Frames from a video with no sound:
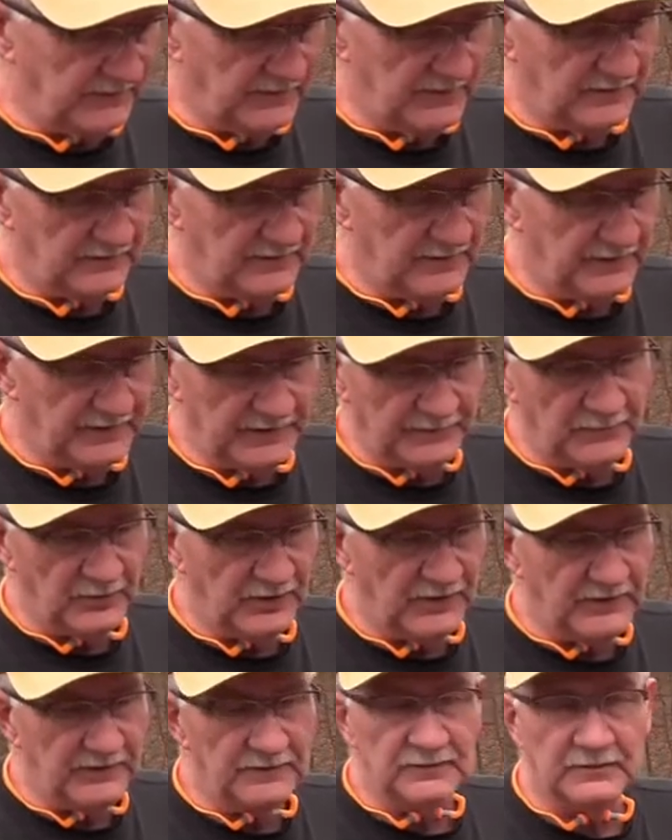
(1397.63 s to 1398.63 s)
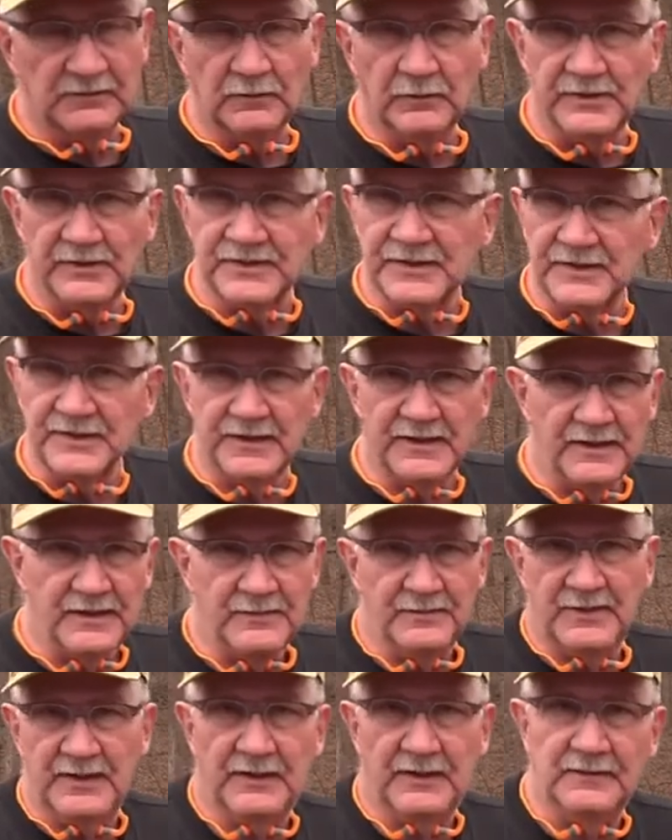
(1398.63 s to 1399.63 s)
an Ed Brown or Wilson
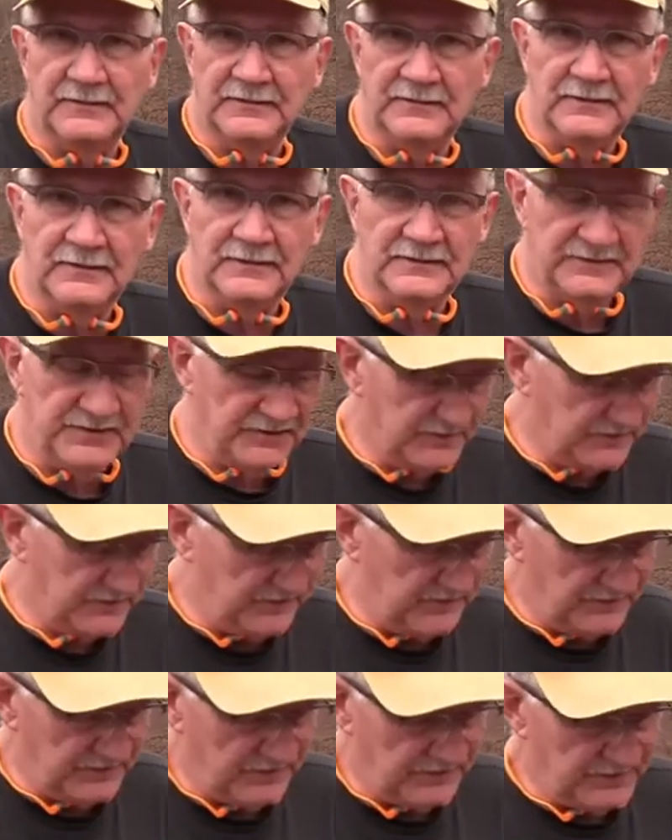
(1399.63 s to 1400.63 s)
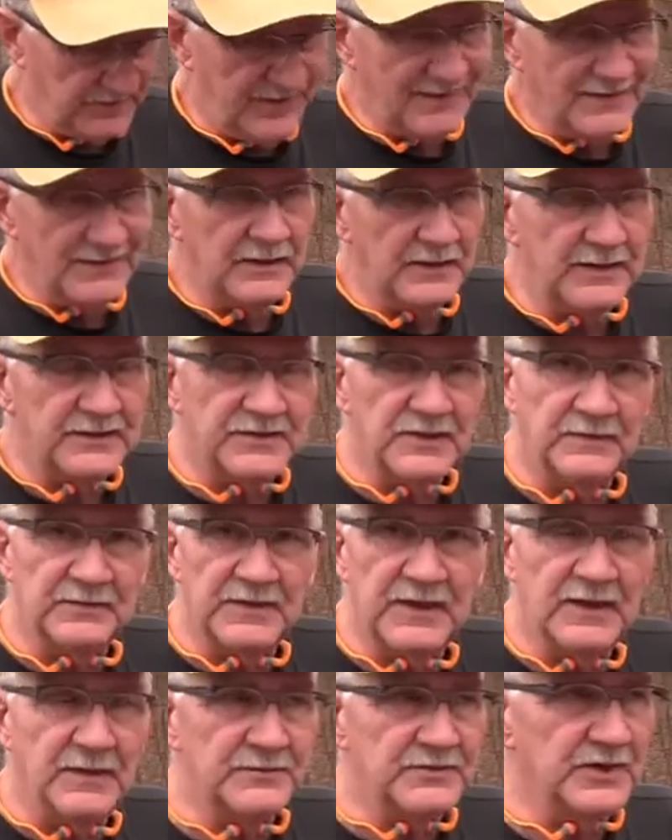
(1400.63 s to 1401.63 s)
Combat. It's just kind of neat
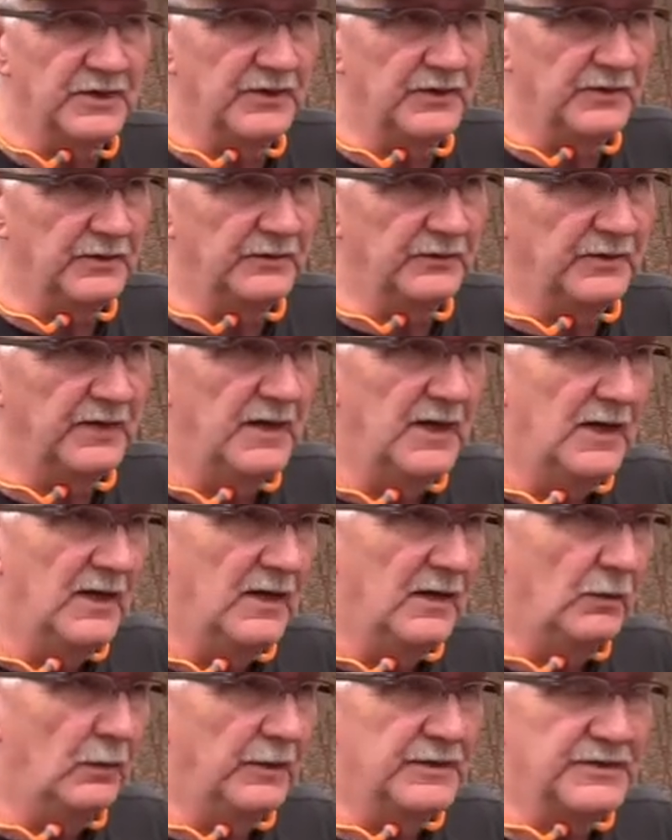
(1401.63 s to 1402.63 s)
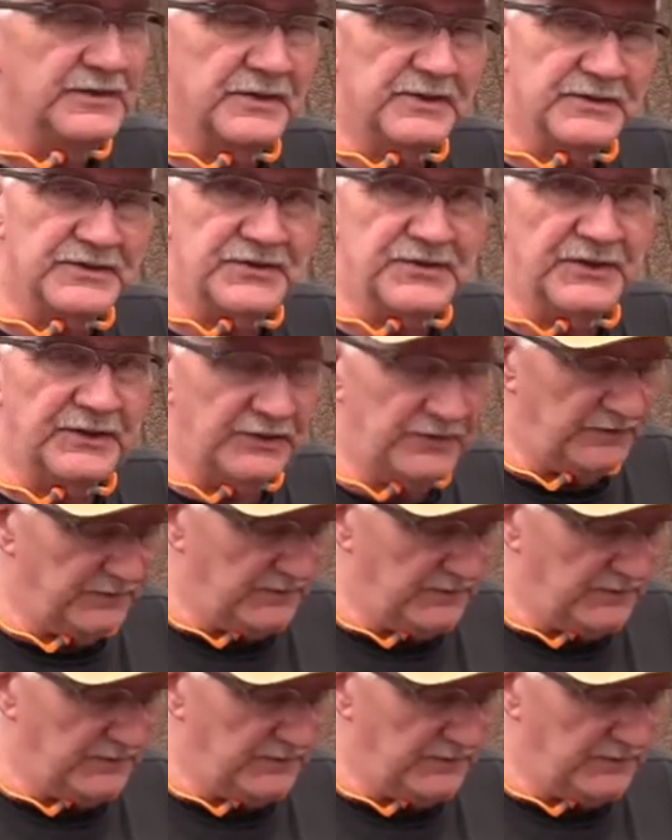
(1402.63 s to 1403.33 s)
sometimes to own what is considered